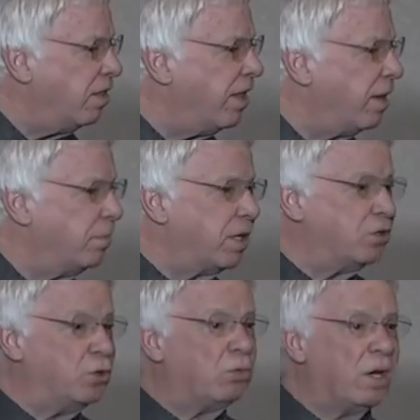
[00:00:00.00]
them
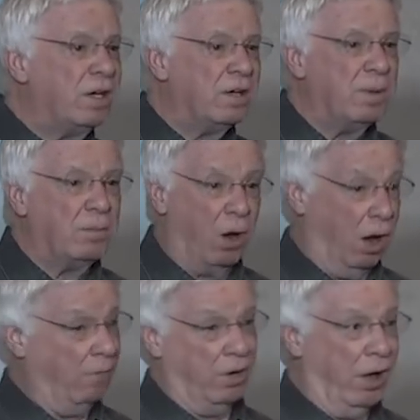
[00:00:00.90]
because you'll run into people, I
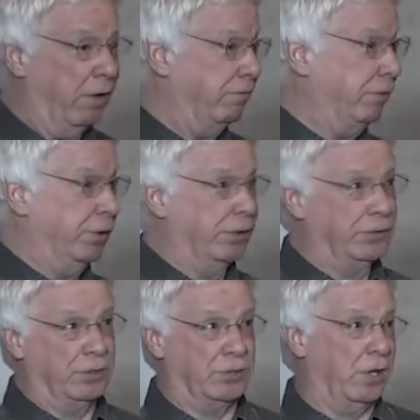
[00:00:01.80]
haven't had a feeling
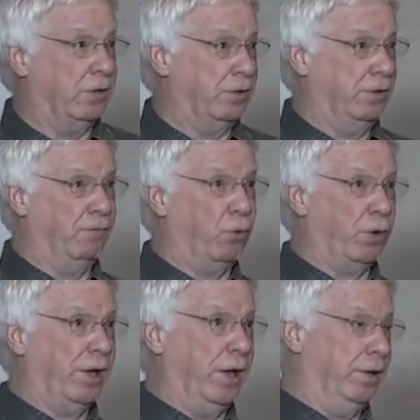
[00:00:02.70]
since
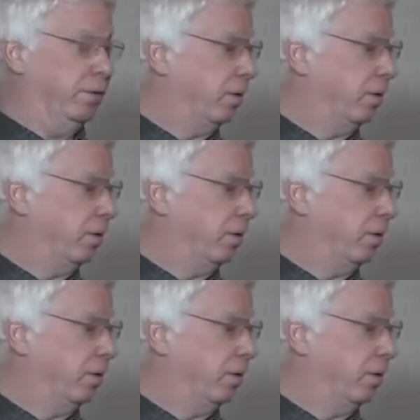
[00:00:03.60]
1948.